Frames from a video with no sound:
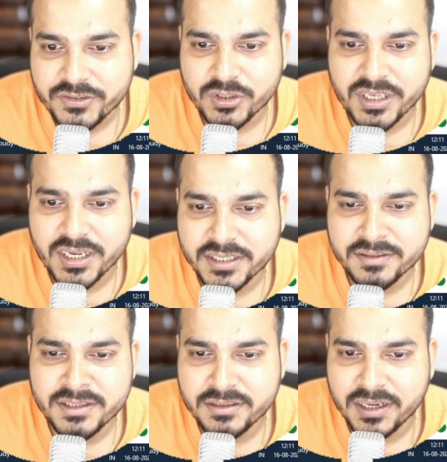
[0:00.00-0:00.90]
So here
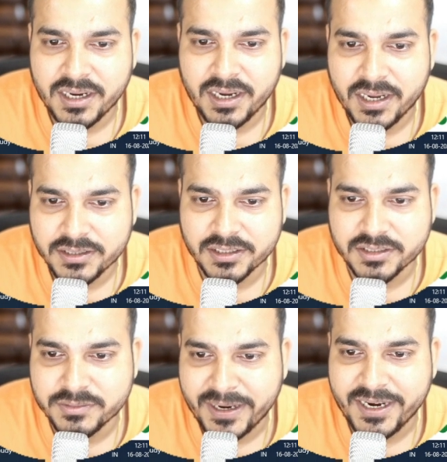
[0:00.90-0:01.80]
is it. Here
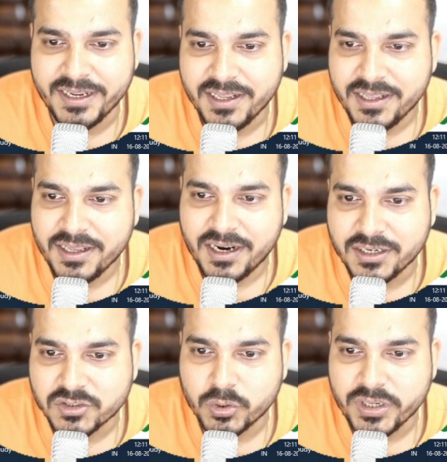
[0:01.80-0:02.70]
is my
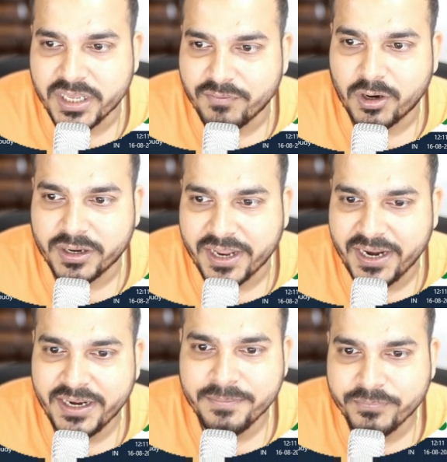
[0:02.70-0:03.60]
underscore
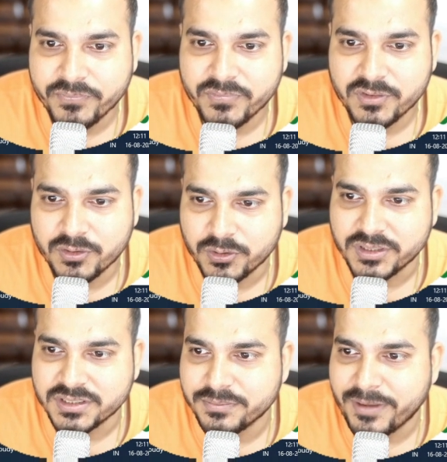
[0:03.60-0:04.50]
df.head. So
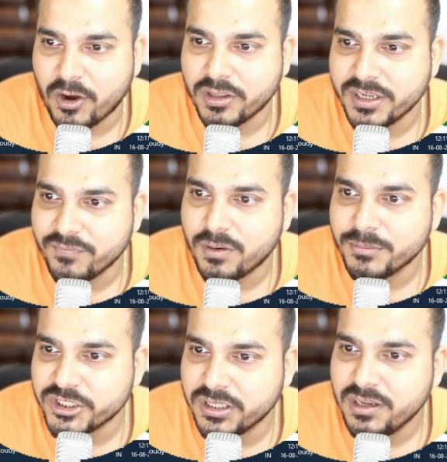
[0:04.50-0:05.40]
this is my all the
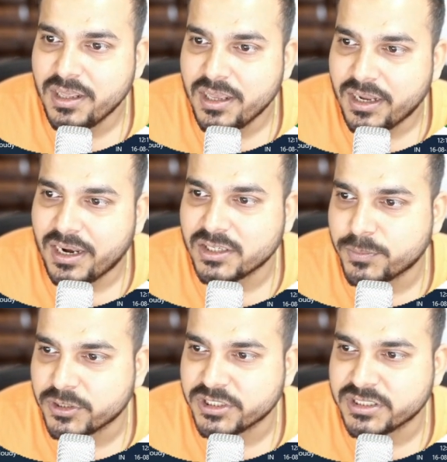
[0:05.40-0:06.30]
information.
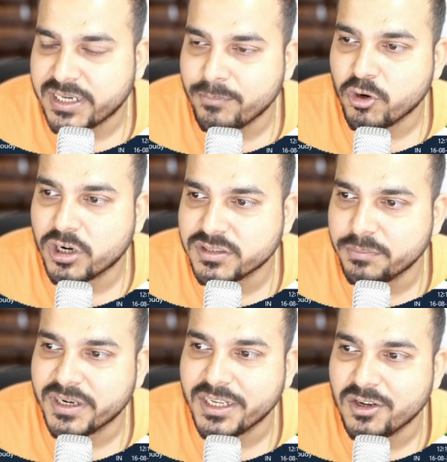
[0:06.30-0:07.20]
Last process time, got
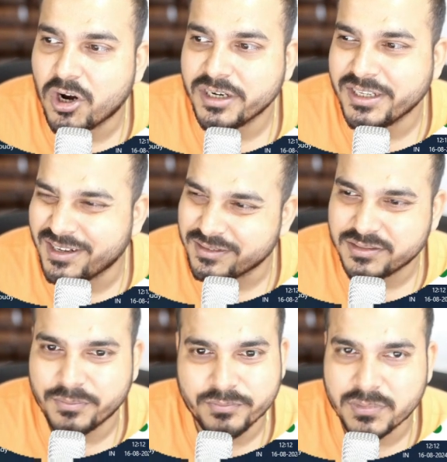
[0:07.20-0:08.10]
summary, got near.
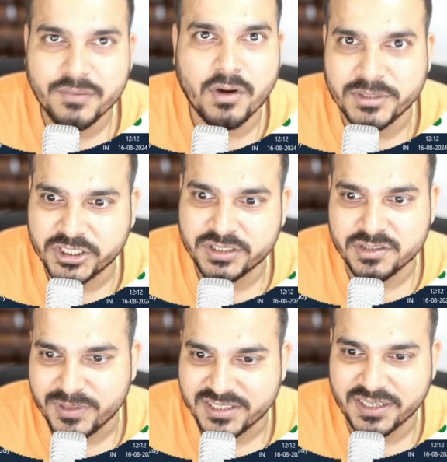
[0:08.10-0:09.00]
Some information
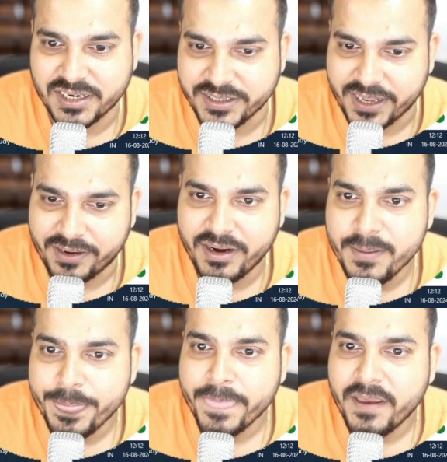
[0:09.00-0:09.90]
is basically there,
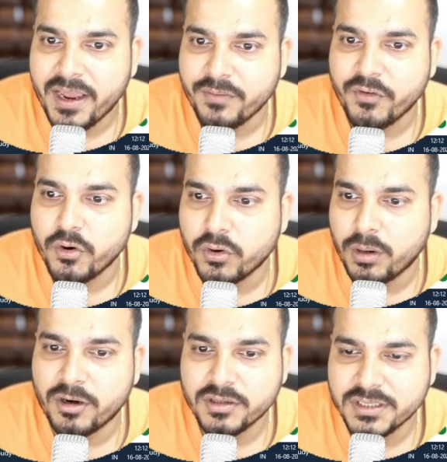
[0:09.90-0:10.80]
right? And if you don't
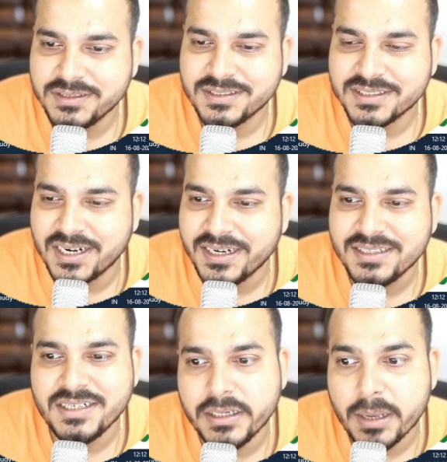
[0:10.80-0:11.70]
know about this, this
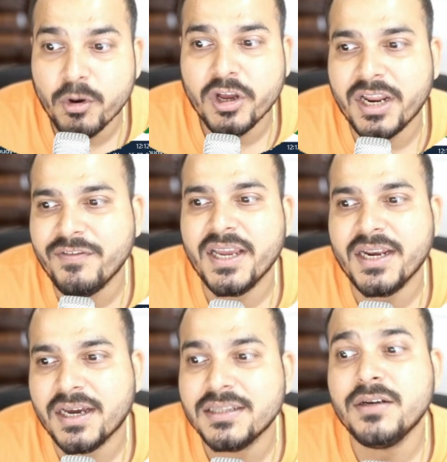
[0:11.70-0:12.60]
contains the demographic
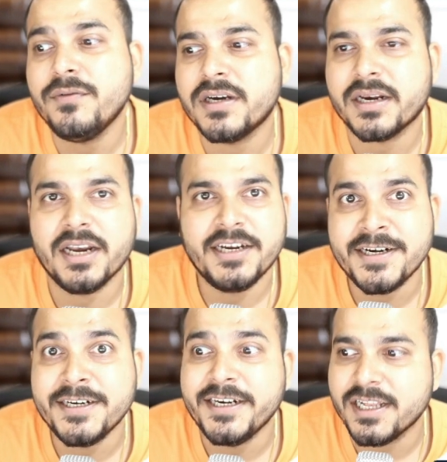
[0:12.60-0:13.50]
and other
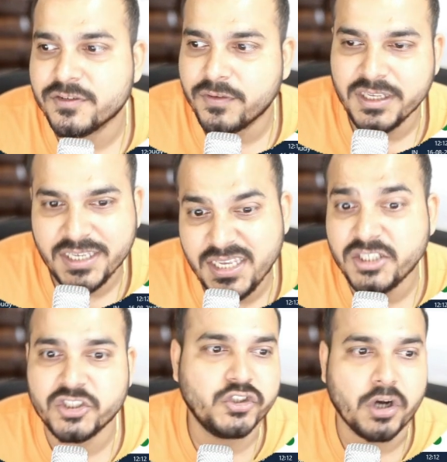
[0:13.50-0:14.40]
work-related details for
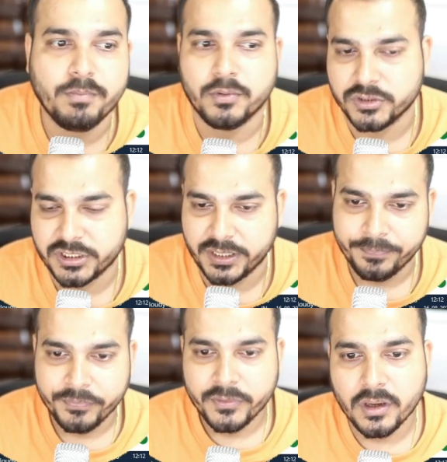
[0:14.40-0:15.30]
each job posting,
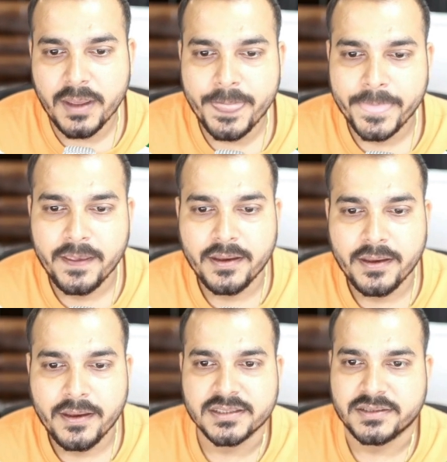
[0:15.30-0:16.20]
okay?
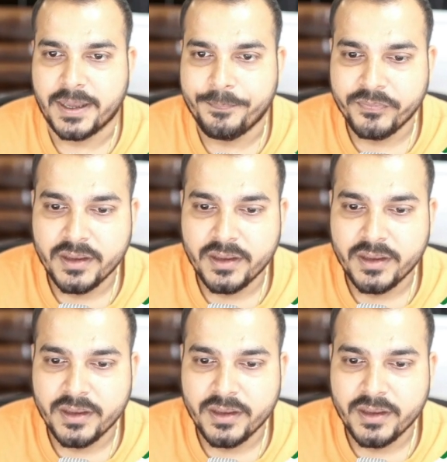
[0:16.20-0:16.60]
This is there.